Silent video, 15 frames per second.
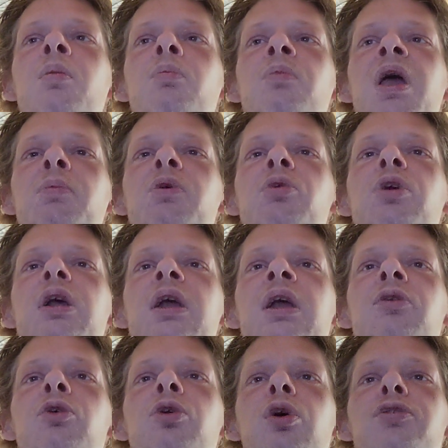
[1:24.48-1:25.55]
Maybe reading
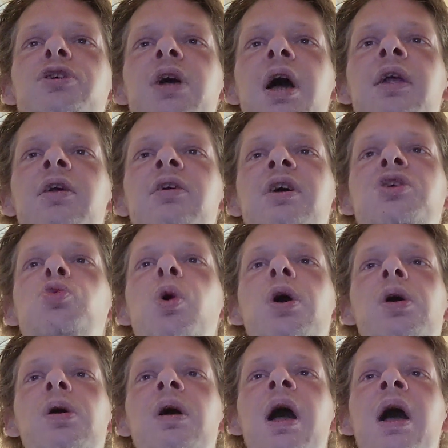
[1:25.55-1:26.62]
Rudolf Steiner as
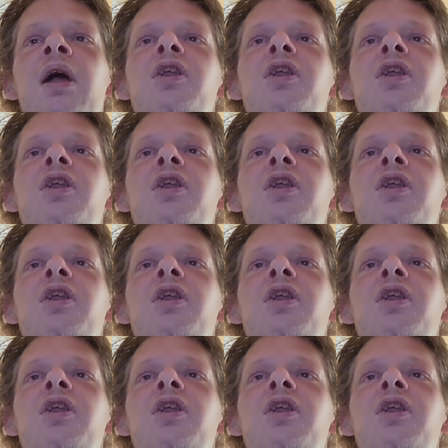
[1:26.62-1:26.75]
well.